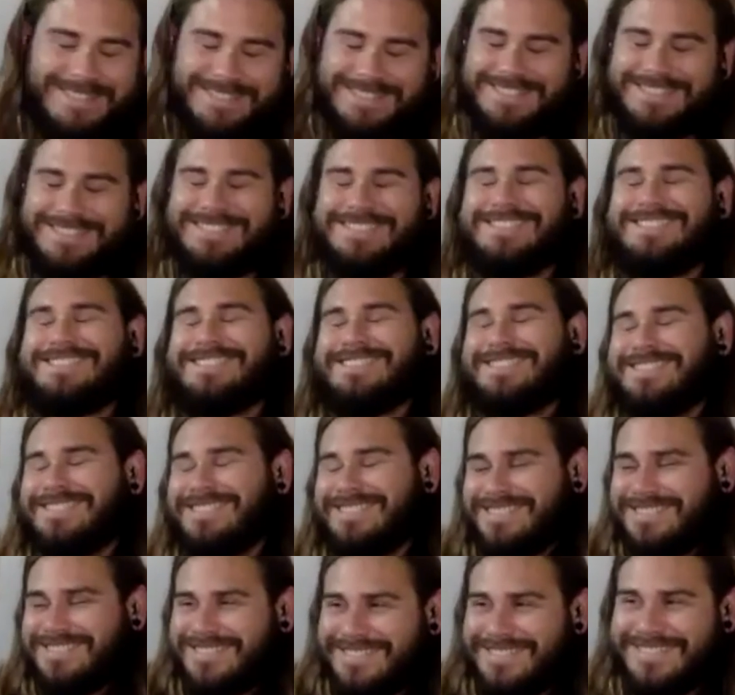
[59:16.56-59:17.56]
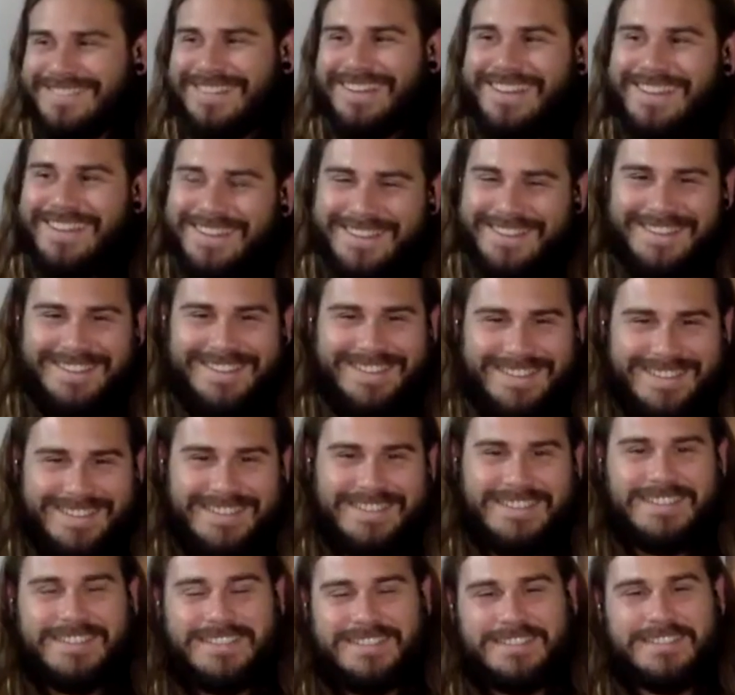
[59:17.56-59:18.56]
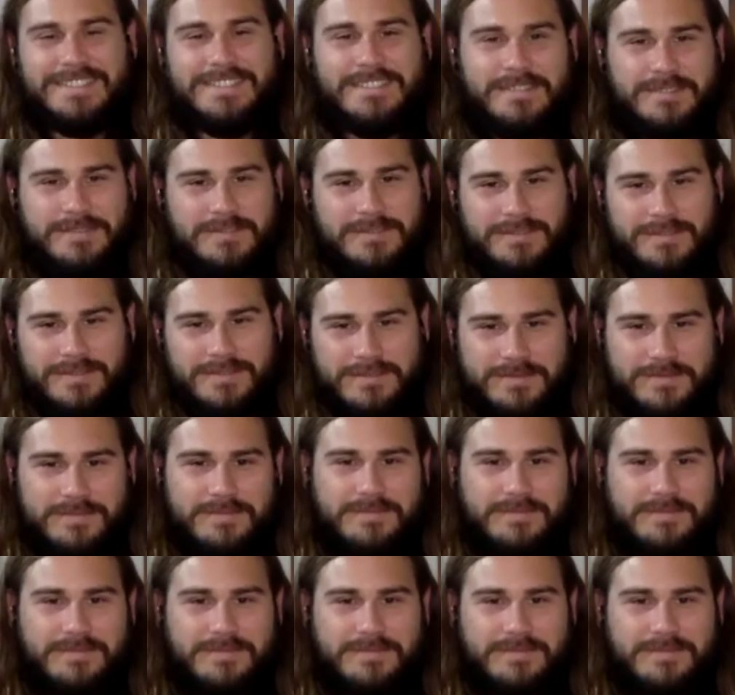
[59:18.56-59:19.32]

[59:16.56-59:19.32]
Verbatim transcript: best way um, is to connect that way.